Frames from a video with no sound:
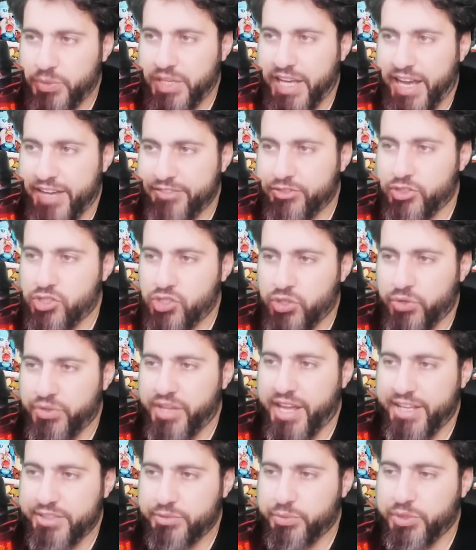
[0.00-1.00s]
We have to show
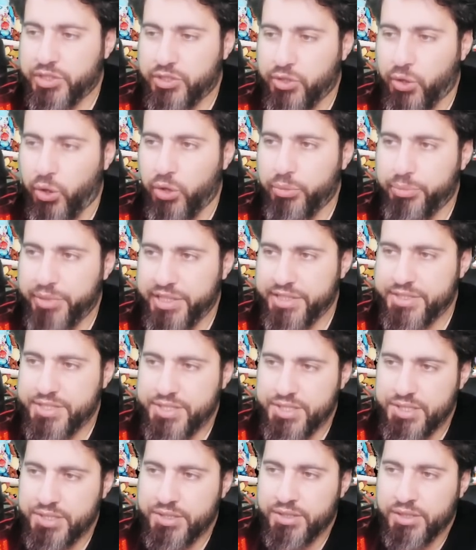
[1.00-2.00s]
that we call
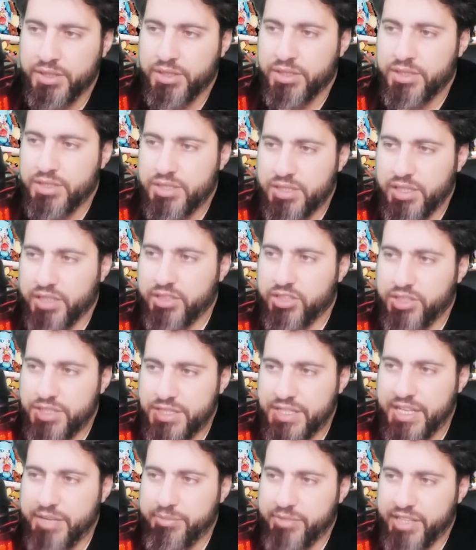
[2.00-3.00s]
baits. It's not
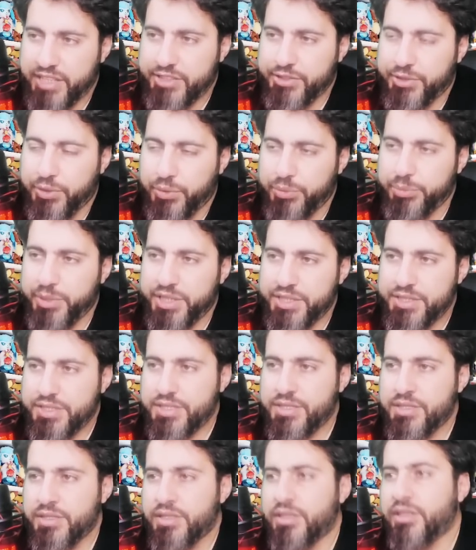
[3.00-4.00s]
just him that call
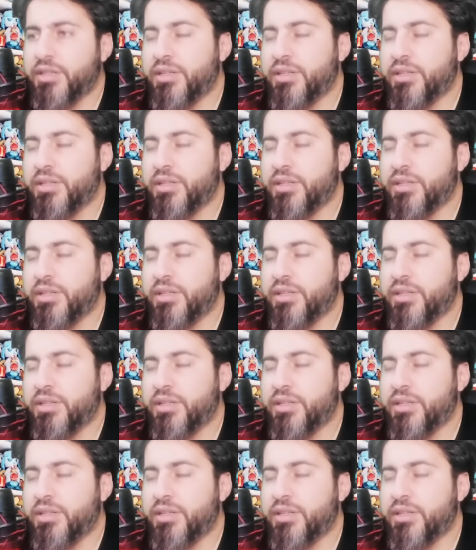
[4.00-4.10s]
baits.